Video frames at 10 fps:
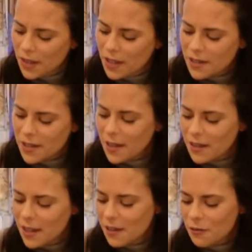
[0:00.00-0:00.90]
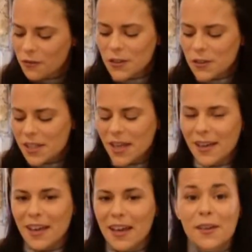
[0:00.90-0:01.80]
He said that it feels
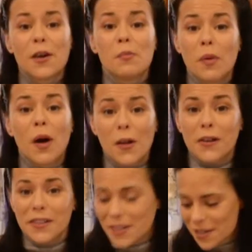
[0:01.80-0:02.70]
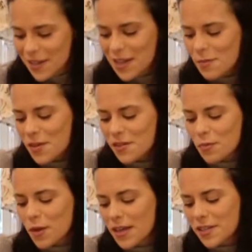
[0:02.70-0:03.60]
like a cabal is keeping the
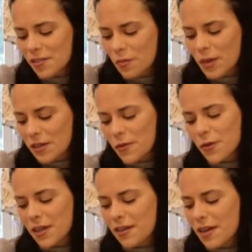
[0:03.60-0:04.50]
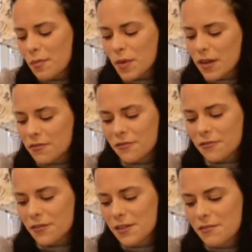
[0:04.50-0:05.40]
price of Bitcoin above
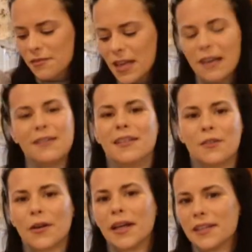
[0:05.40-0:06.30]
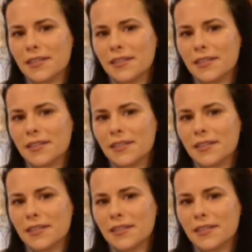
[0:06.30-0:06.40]
90 grand.